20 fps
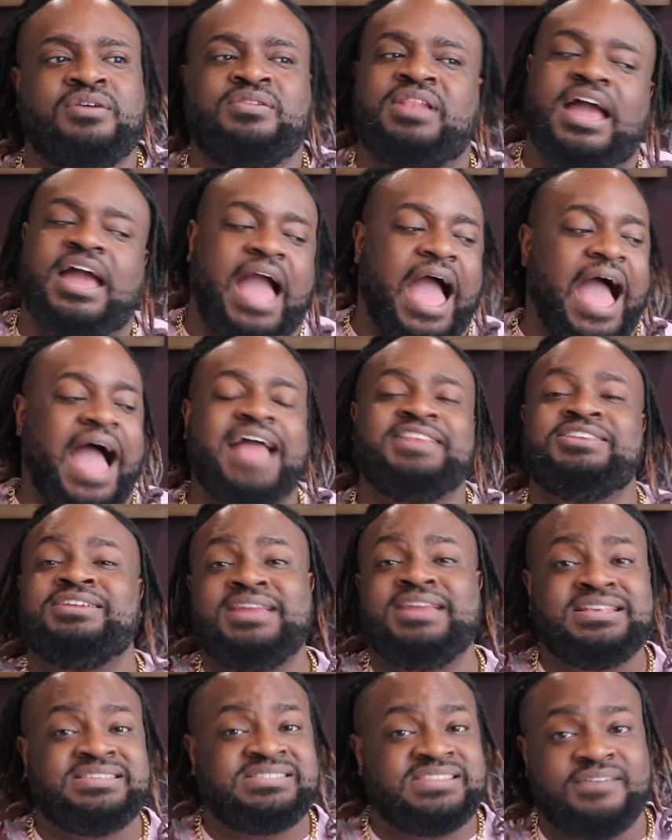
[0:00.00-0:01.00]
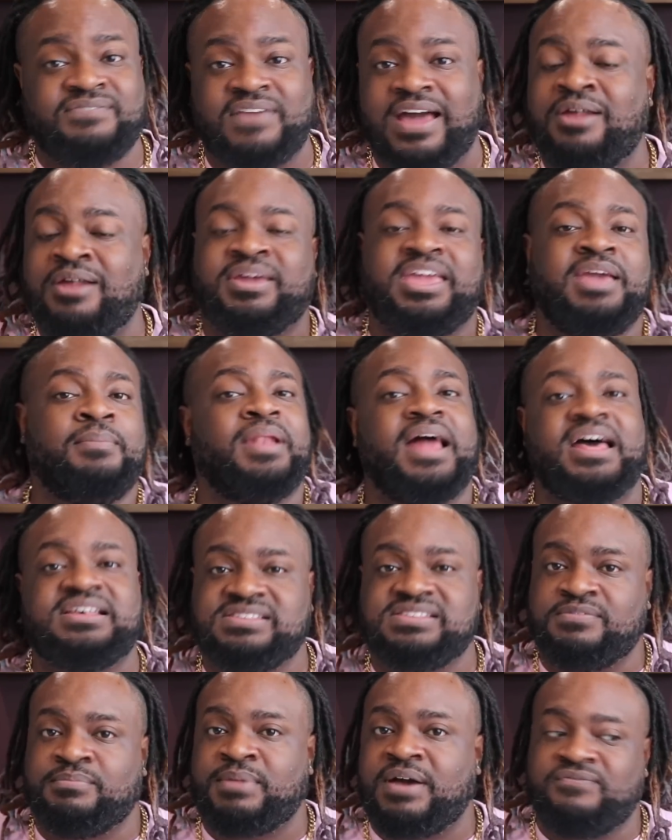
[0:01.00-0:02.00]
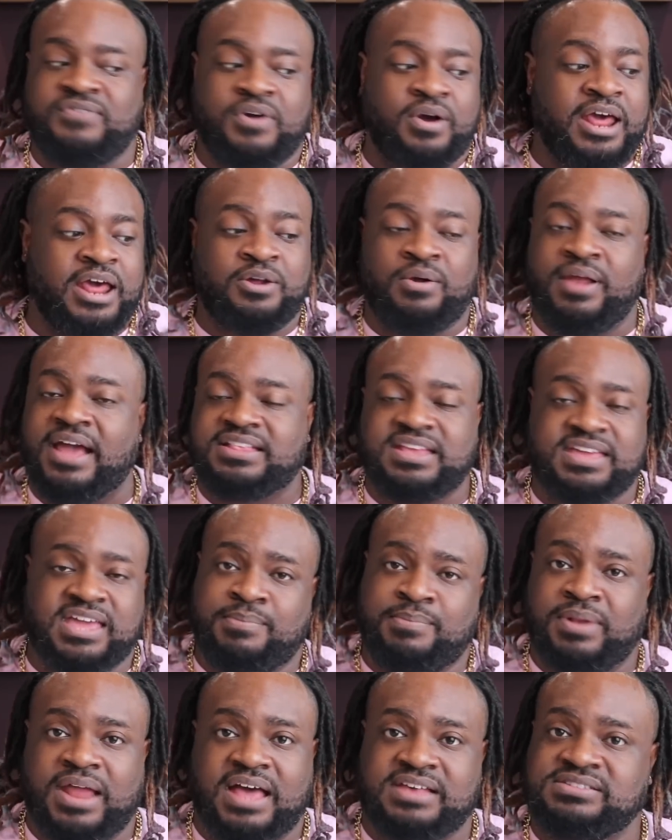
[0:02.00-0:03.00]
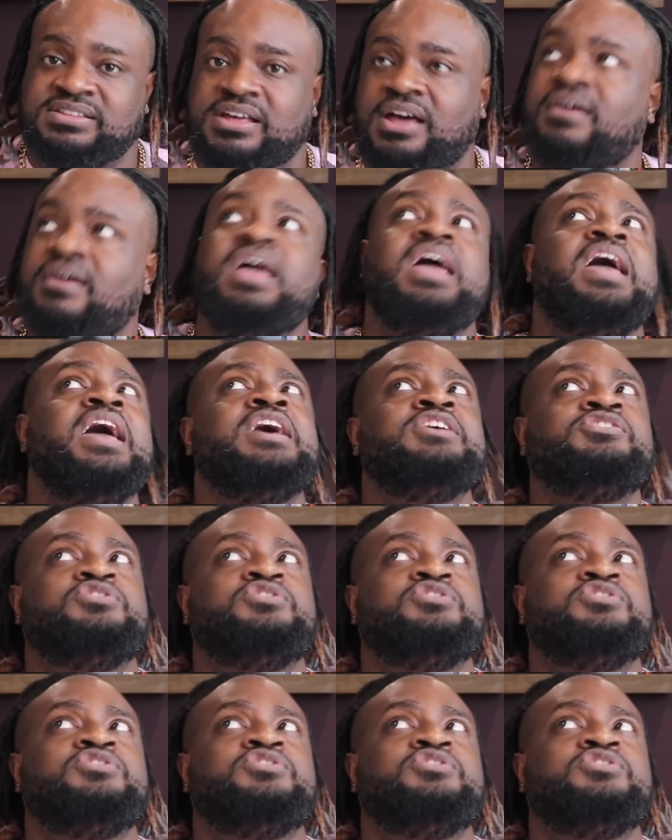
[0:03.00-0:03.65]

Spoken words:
Like, I delete stuff. I don't keep a lot of stuff on my phone. I don't like to keep a lot of stuff.